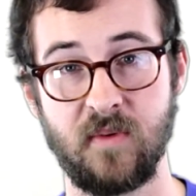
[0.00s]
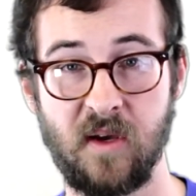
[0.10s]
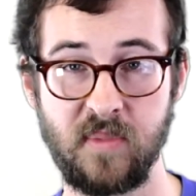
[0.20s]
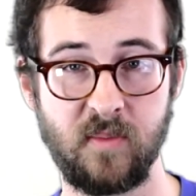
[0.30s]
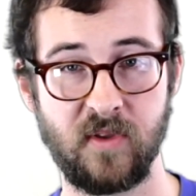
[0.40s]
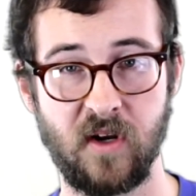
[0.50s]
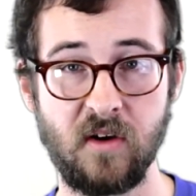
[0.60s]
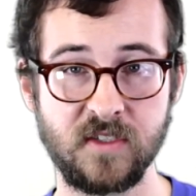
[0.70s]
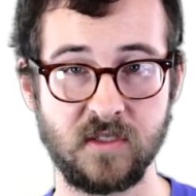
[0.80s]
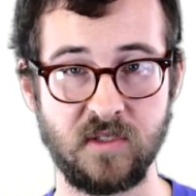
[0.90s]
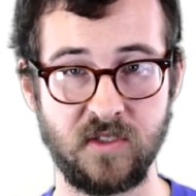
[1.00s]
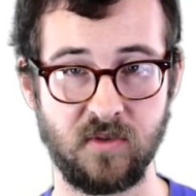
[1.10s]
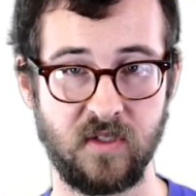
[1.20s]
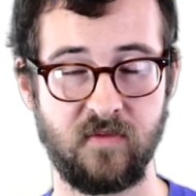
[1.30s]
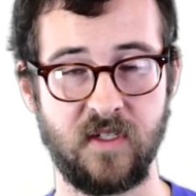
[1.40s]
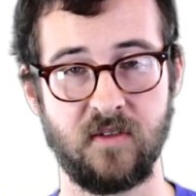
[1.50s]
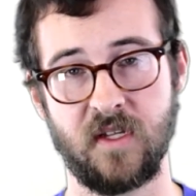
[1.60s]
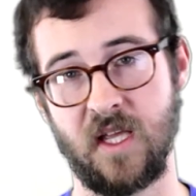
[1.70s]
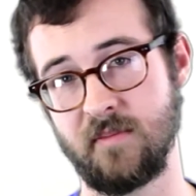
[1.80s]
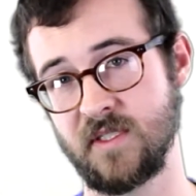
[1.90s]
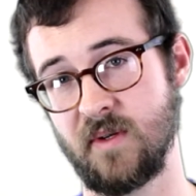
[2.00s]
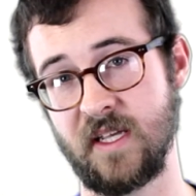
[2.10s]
be around people that also enjoyed video games.